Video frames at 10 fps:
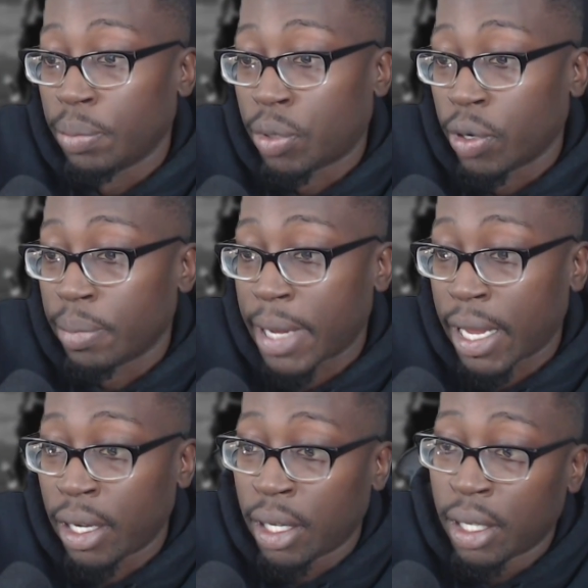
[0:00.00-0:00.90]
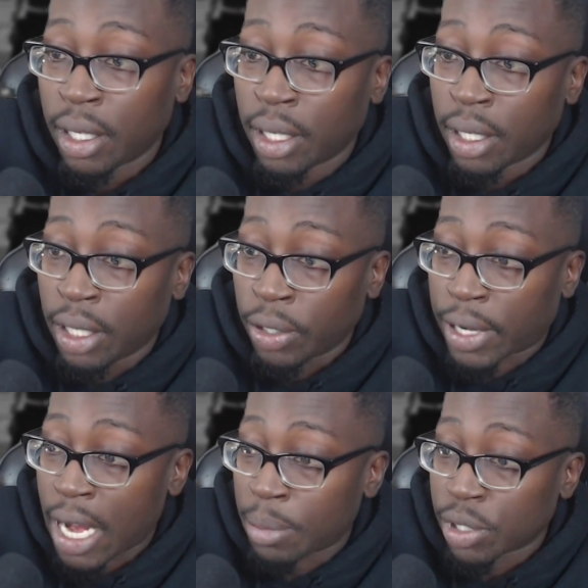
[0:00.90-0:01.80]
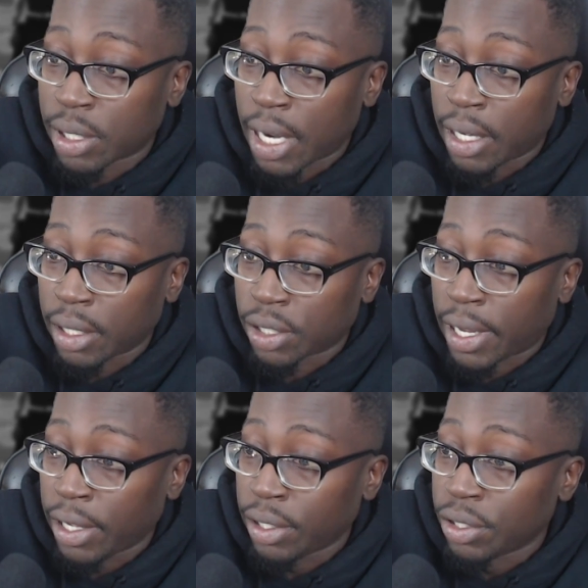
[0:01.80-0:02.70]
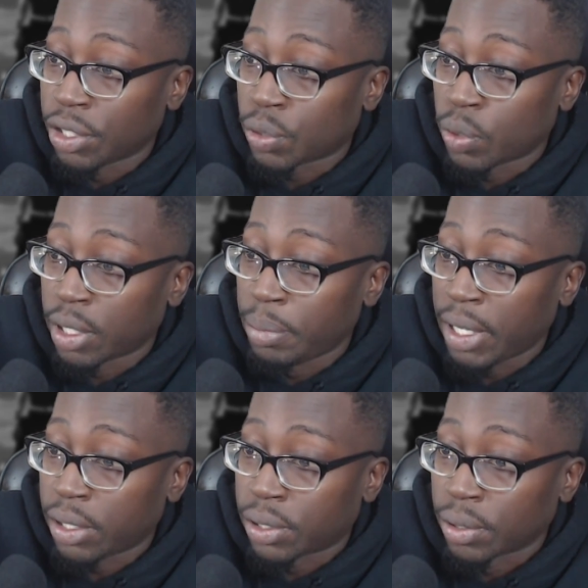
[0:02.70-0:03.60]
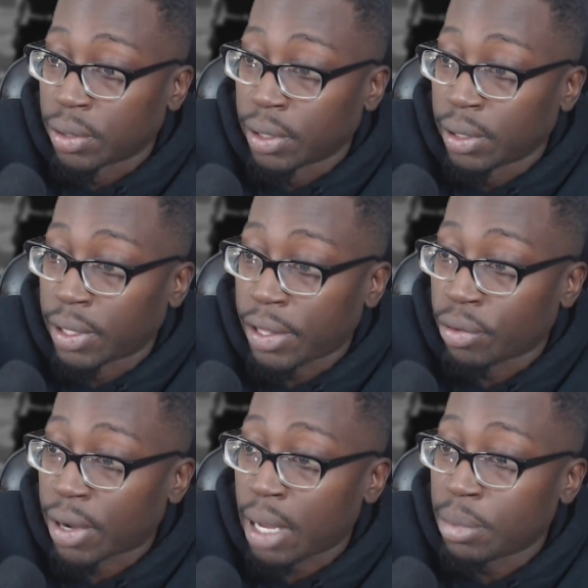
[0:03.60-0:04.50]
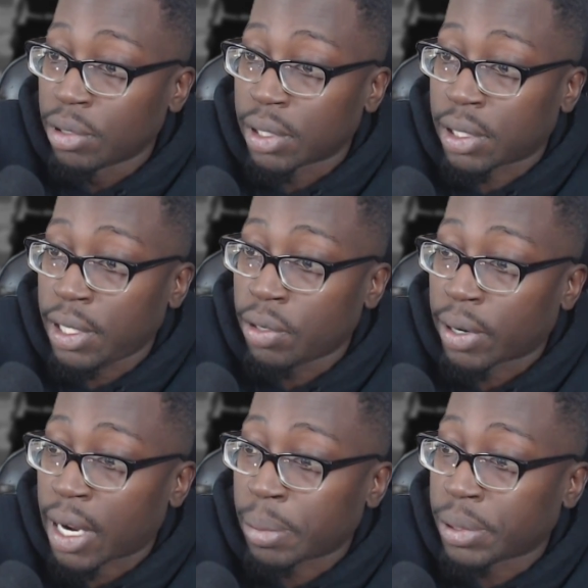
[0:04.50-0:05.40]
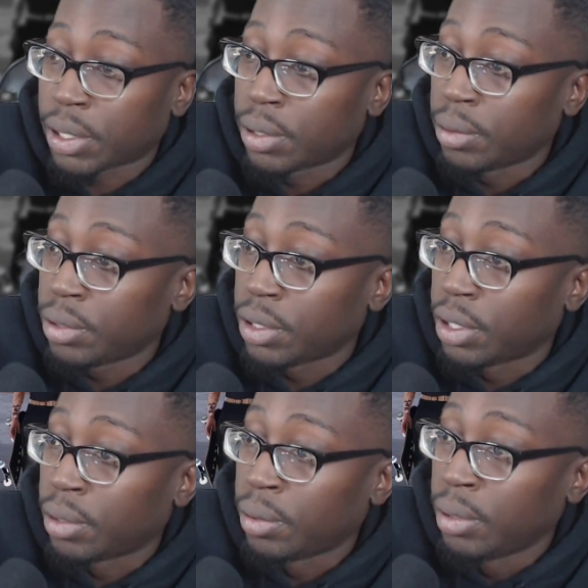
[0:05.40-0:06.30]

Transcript: important, man. Your camera settings, like you just want to make sure that you're able to see your obstacles. You know,